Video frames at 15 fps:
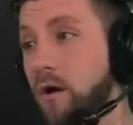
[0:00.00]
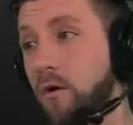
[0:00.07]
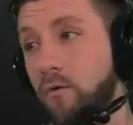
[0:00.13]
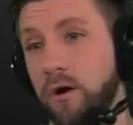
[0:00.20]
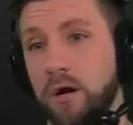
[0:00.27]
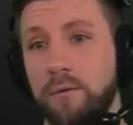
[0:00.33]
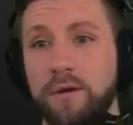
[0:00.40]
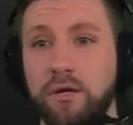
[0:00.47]

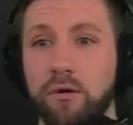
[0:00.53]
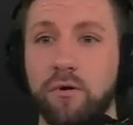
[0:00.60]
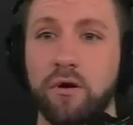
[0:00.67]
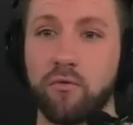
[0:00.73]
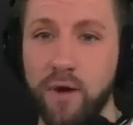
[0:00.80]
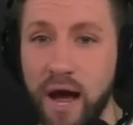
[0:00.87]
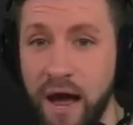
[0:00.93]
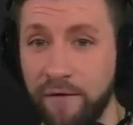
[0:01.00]
We're going to be doing a
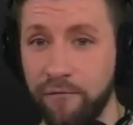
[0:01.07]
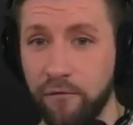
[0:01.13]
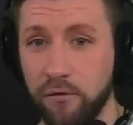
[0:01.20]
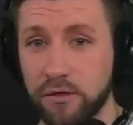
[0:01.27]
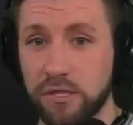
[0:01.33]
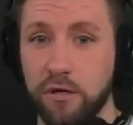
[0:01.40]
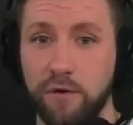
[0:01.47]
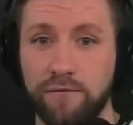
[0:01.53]

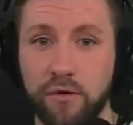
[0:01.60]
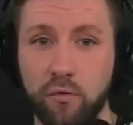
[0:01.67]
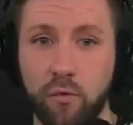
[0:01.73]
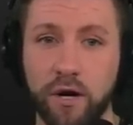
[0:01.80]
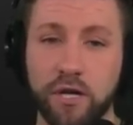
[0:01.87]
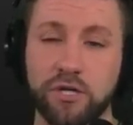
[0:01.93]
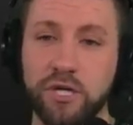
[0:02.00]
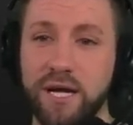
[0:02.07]
raffle. So if you
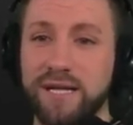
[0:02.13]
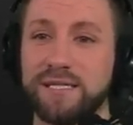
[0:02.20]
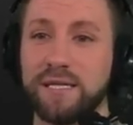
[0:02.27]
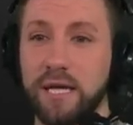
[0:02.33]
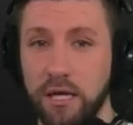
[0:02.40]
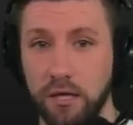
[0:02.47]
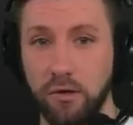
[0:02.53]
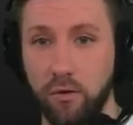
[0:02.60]
want a chance to
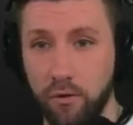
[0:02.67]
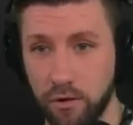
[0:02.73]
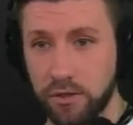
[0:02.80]
get your